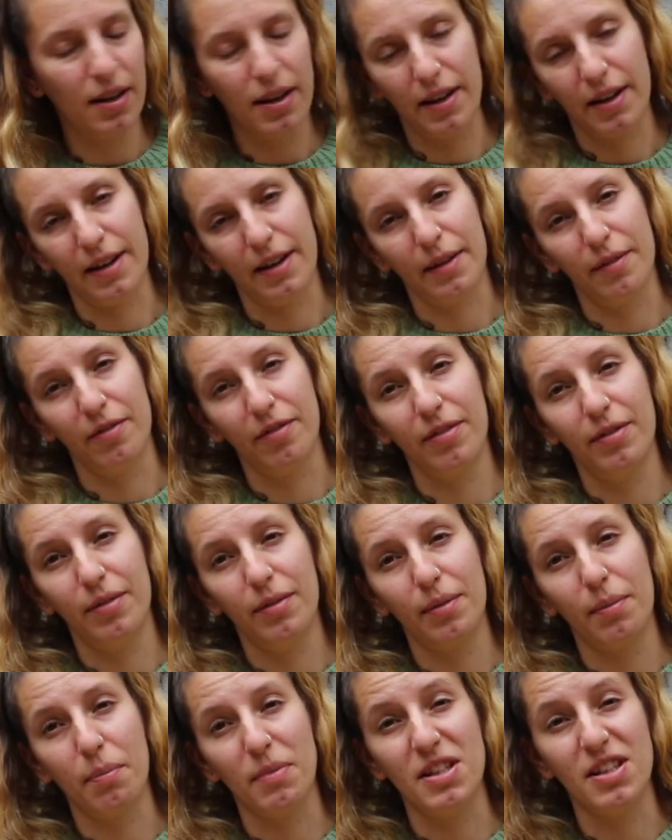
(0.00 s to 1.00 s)
uh,
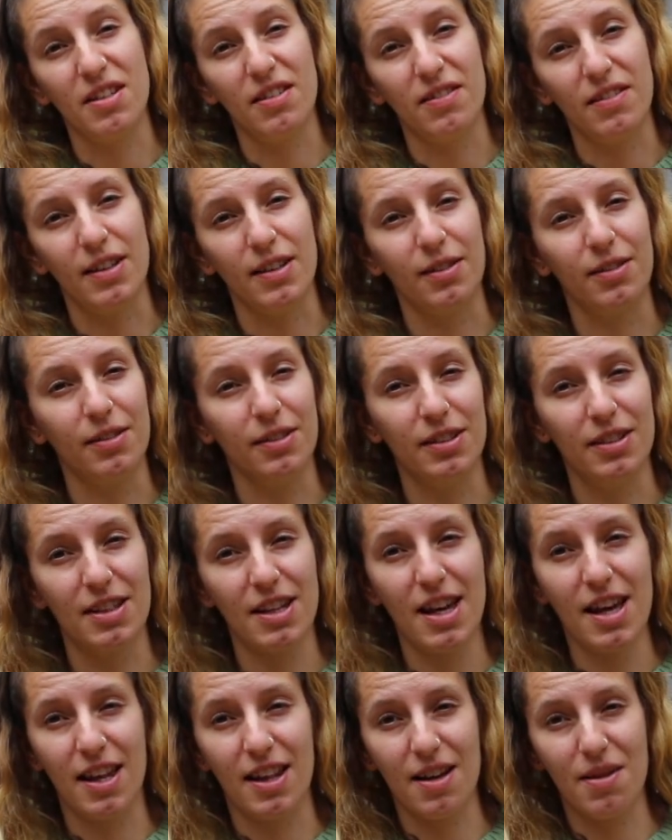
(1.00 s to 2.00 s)
material. So
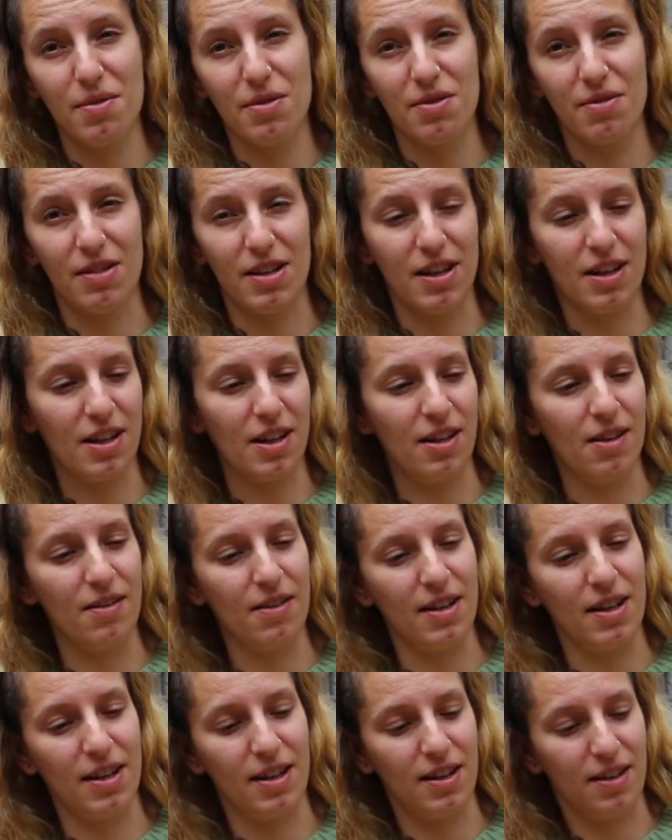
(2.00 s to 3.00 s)
yeah, that was really
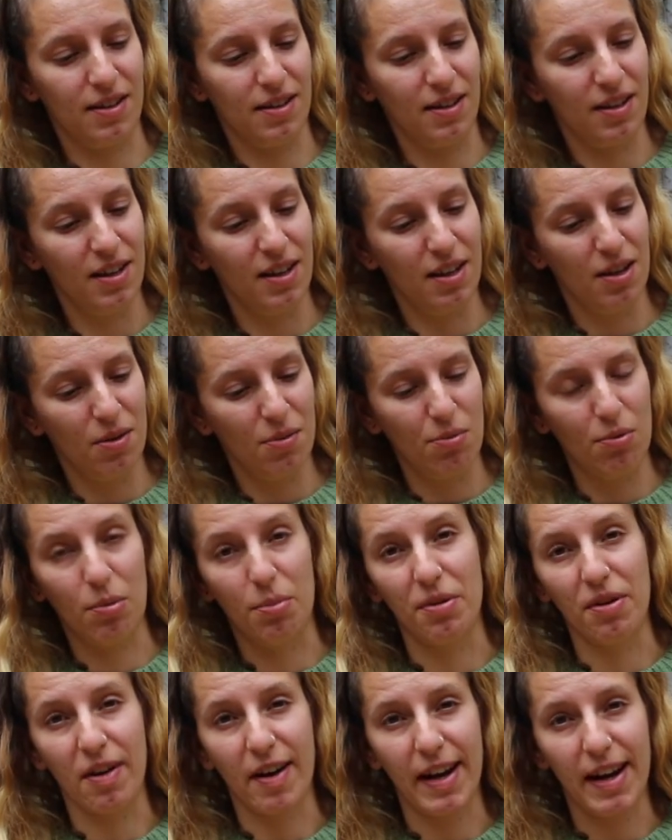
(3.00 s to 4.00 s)
cute and will
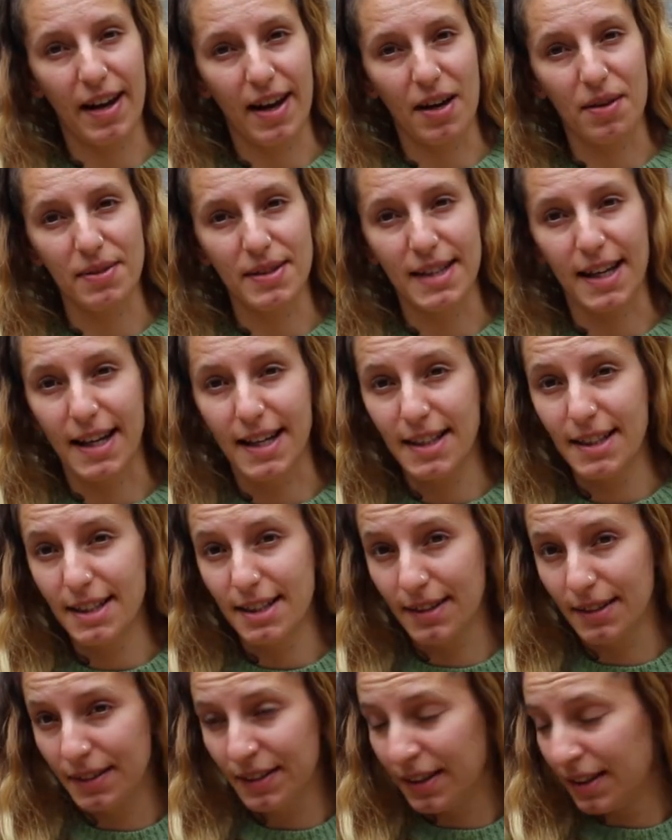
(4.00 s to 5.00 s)
be great outside
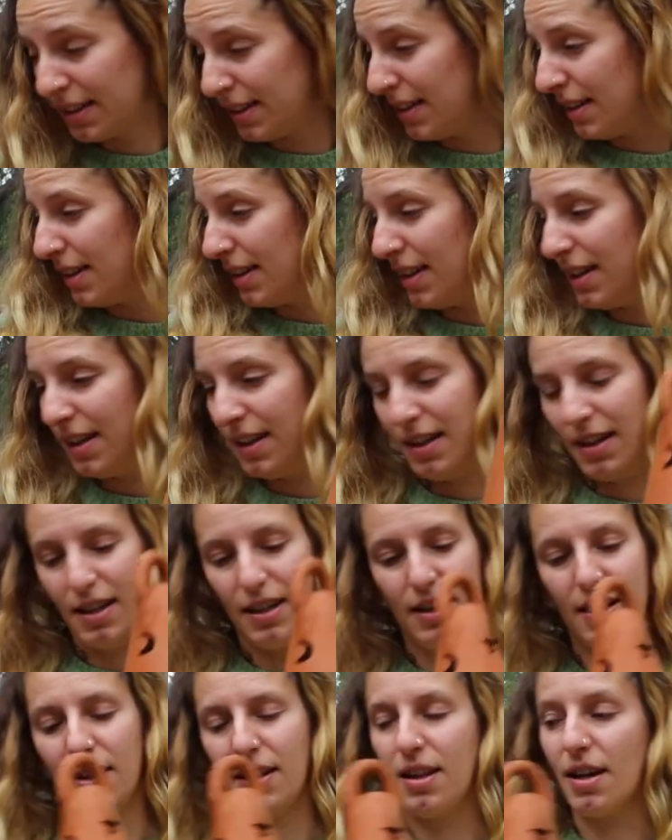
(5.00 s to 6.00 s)
in
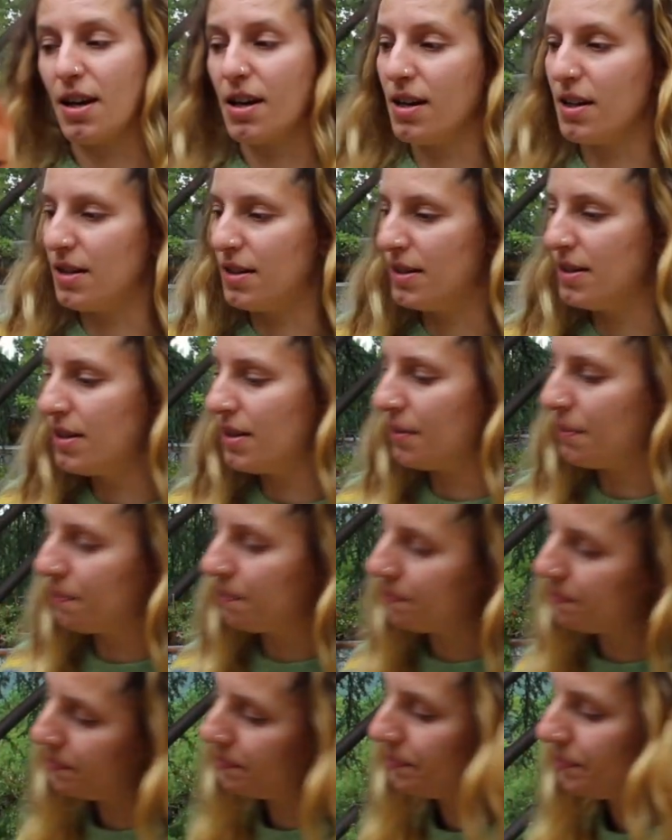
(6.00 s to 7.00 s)
uh, the garden.
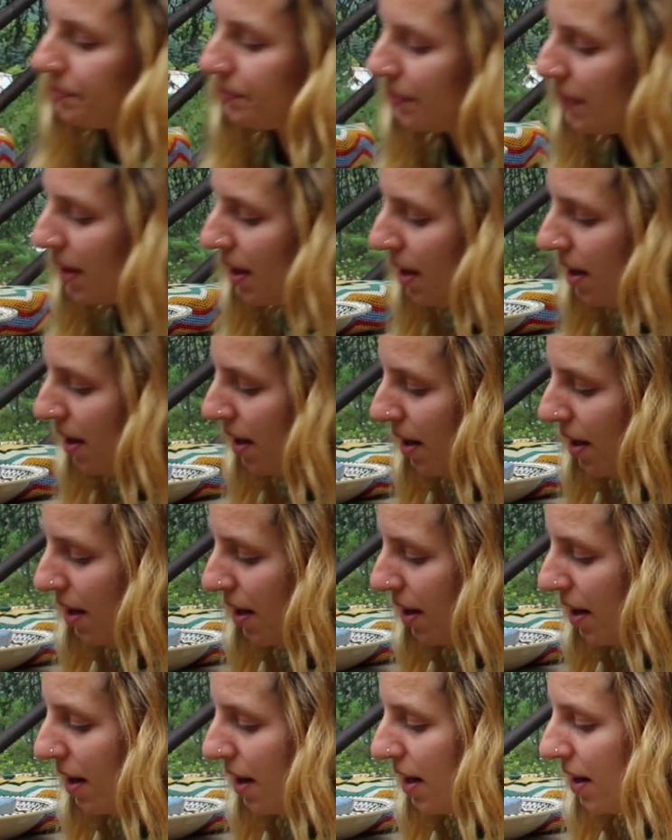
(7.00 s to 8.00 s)

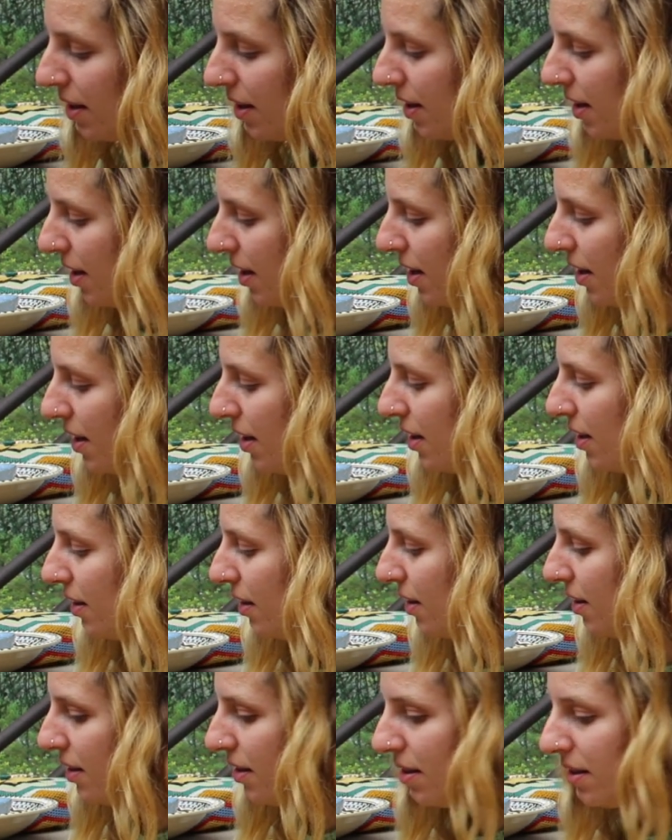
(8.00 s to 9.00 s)
And
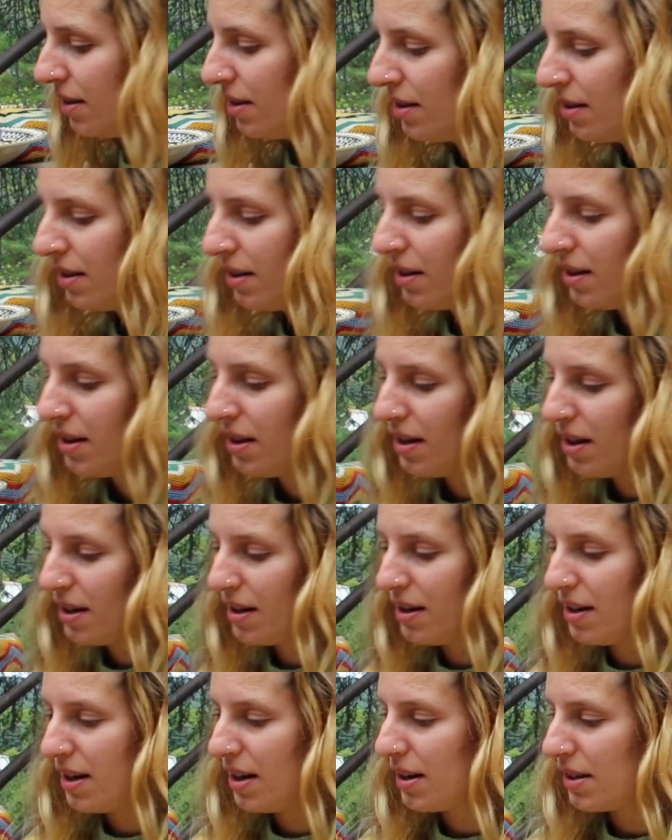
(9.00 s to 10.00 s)
then
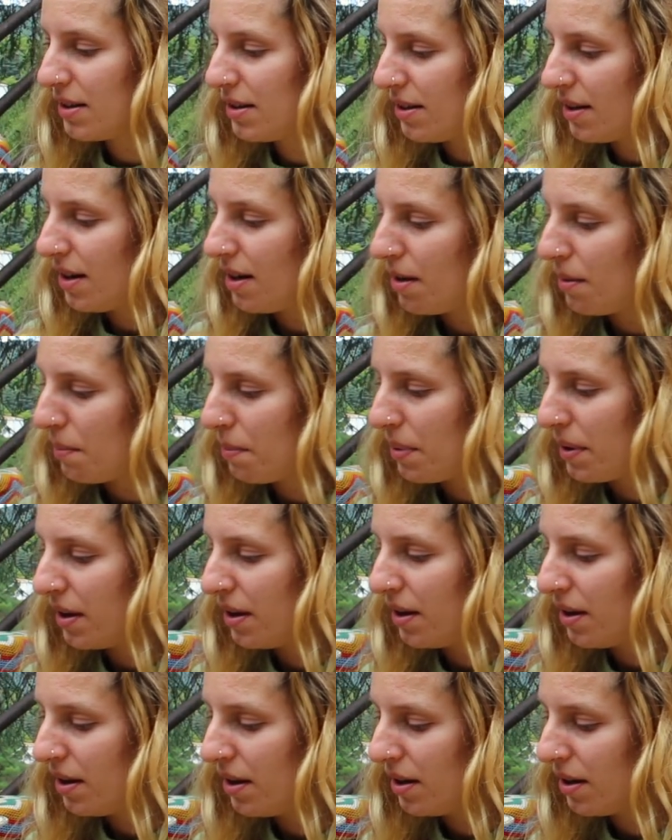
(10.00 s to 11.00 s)
next up,
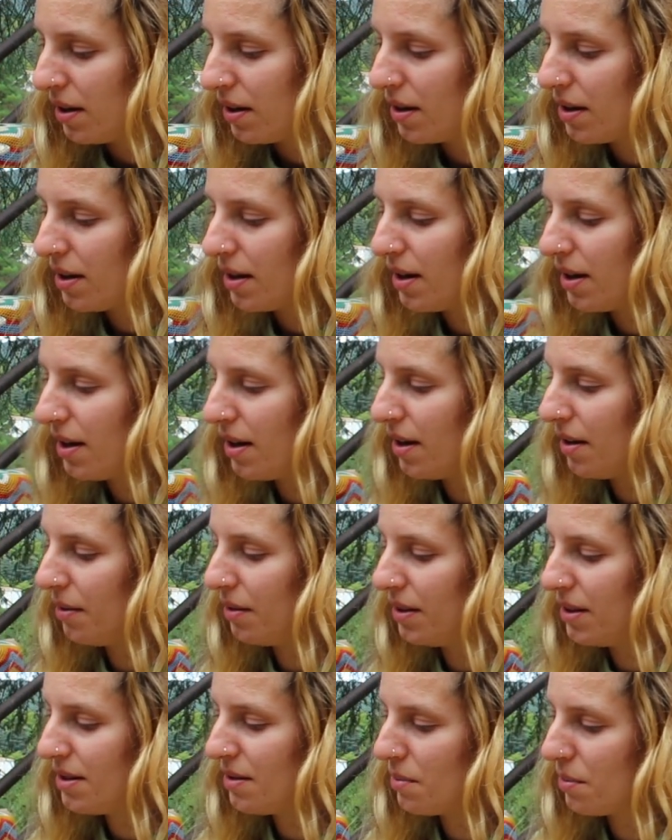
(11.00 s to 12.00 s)
uh,
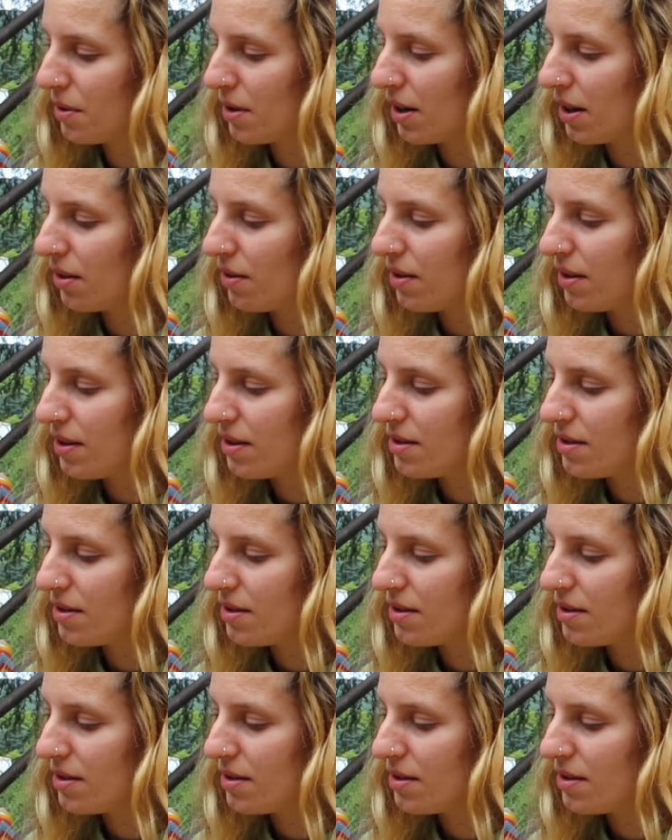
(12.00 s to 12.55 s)
this one I got